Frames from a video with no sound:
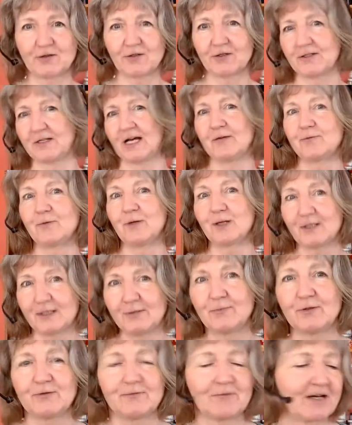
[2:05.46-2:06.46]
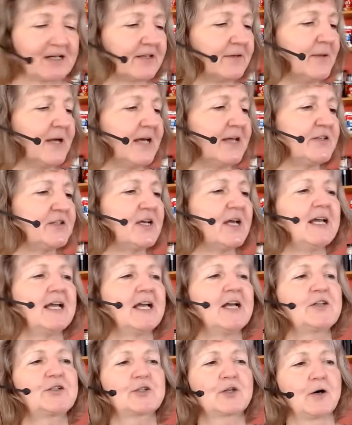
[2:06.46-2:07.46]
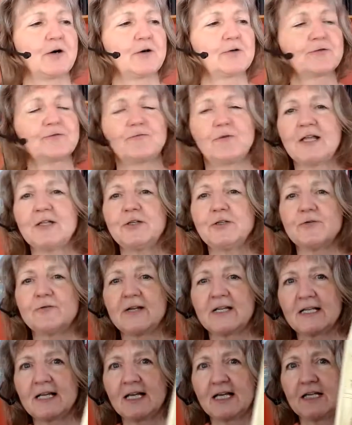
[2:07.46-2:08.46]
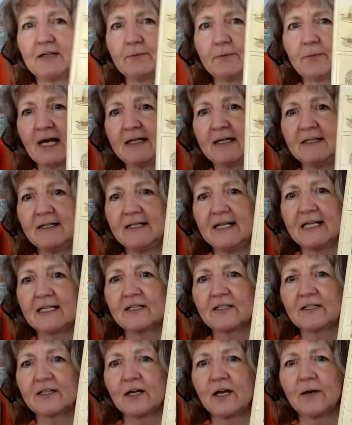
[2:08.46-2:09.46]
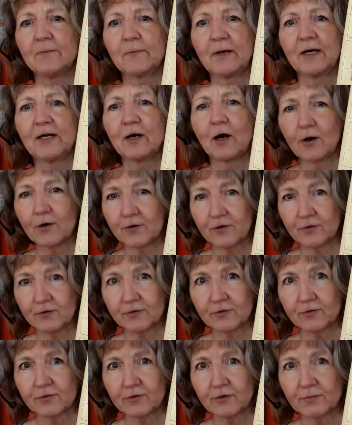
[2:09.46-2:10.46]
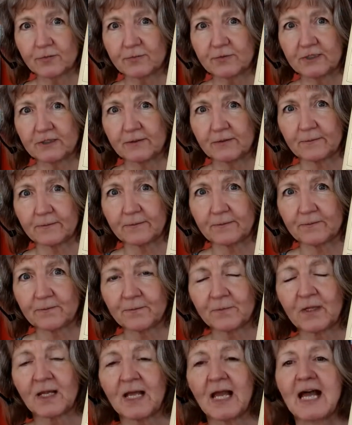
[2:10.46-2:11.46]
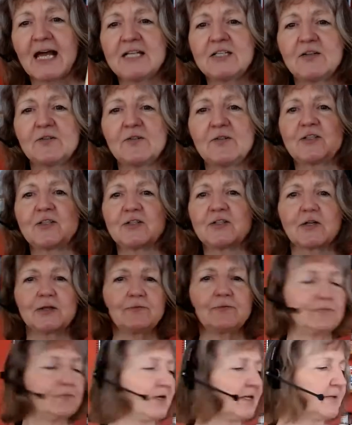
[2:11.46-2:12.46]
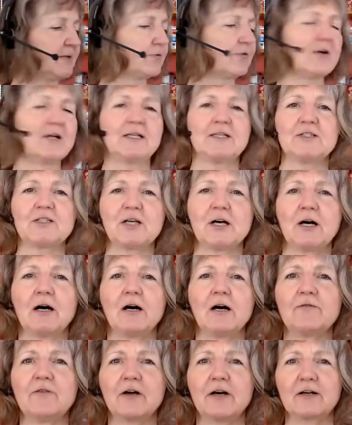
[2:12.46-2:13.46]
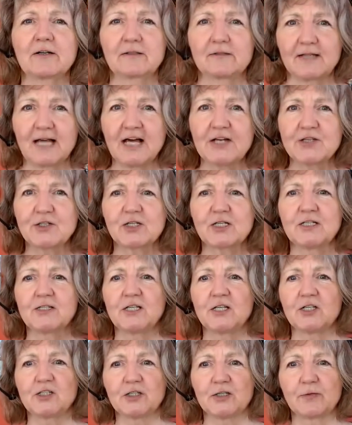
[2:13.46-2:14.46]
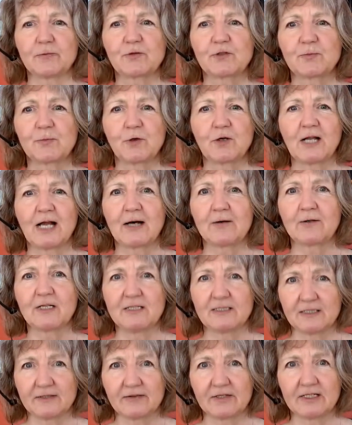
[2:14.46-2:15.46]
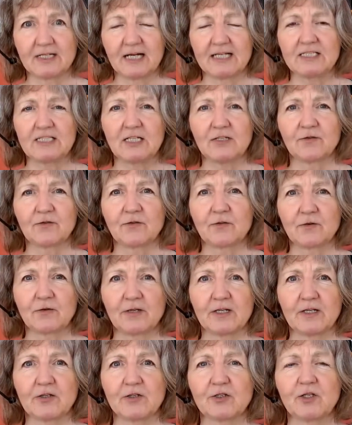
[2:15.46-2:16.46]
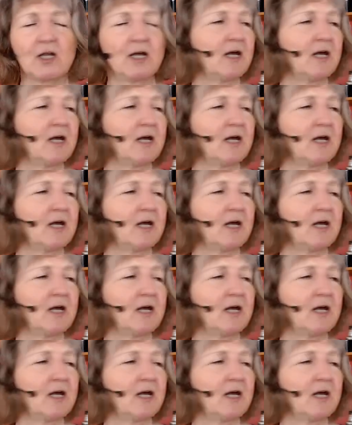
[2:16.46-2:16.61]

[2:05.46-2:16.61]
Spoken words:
I really would recommend. It's called Rendering in Pen and Ink by Arthur Guptill. And this is a reprint of a classic edition that was put out in the 1930s.